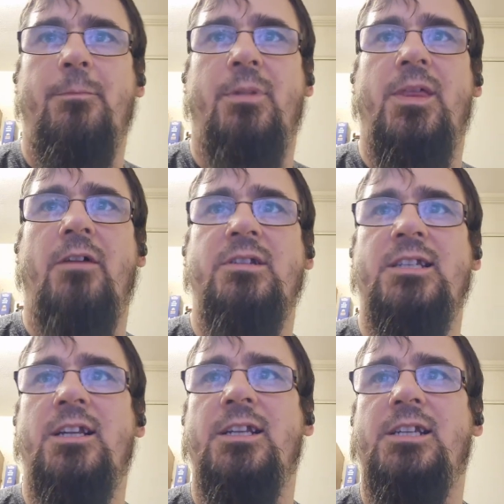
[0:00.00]
but there is
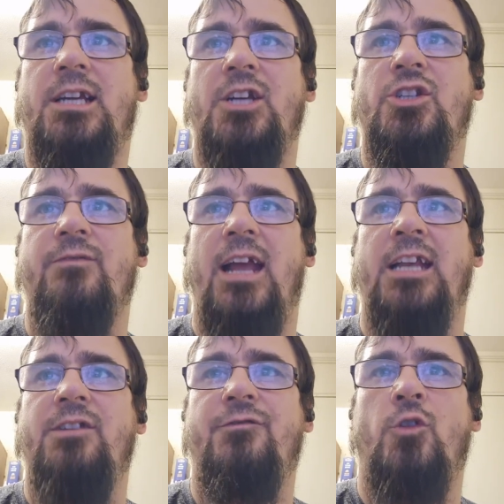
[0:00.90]
little indication of
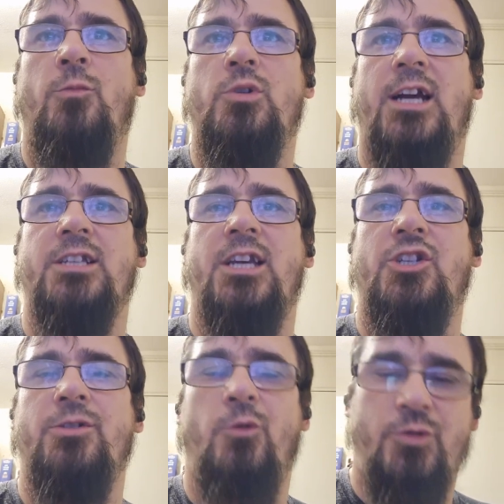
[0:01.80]
any formal
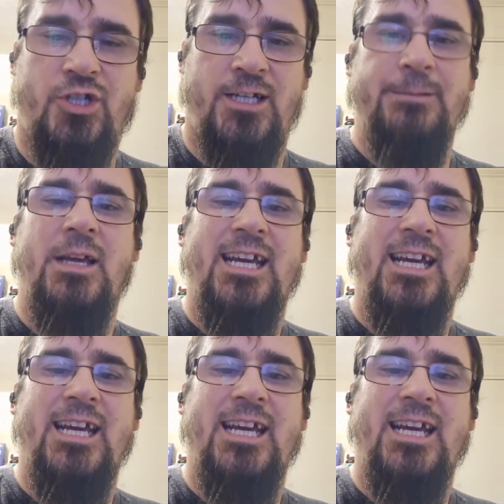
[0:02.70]
taxationable machine.